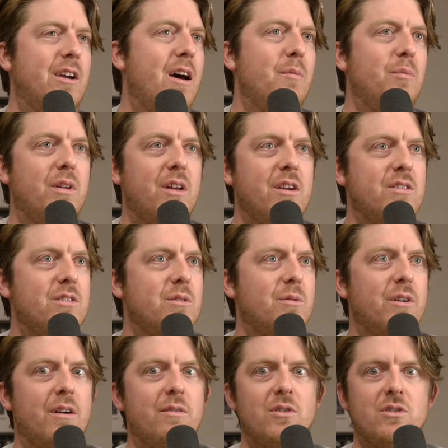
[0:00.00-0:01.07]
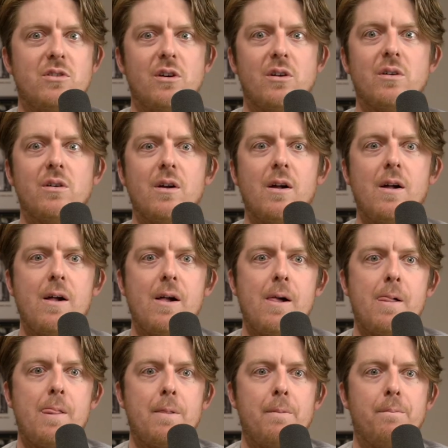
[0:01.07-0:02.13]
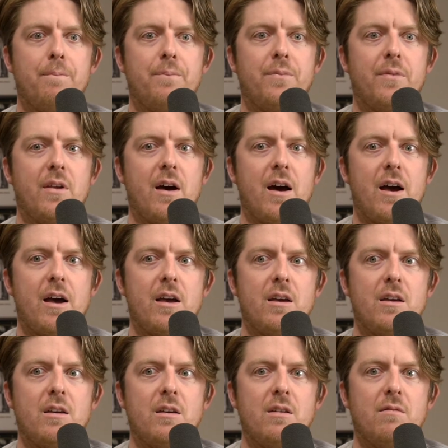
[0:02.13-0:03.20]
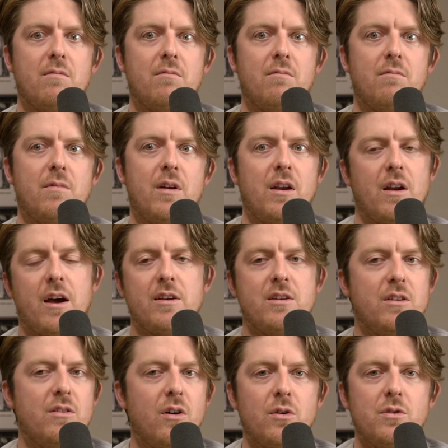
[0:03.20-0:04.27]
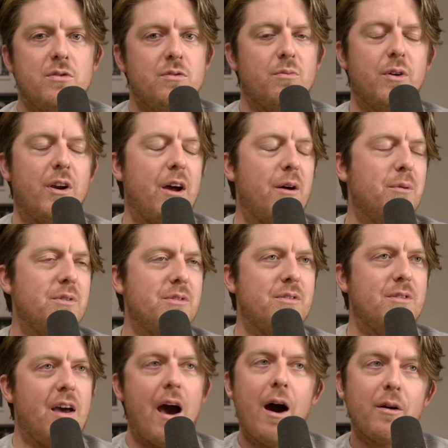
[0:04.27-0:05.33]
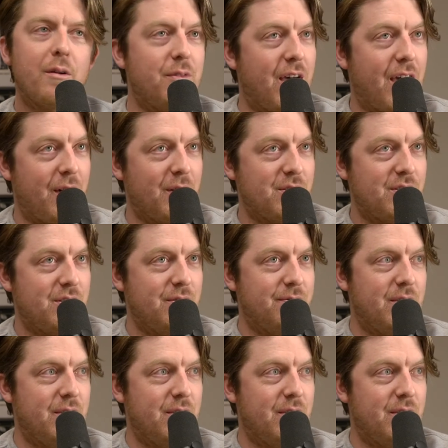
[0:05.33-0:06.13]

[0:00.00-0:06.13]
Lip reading: placed or whatever. So I did those when I was out of the house.